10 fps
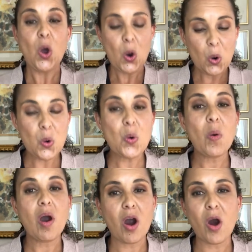
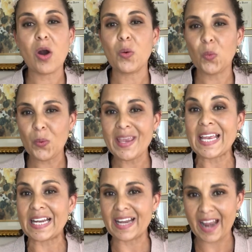who are we
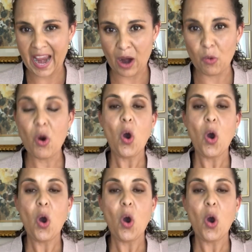now?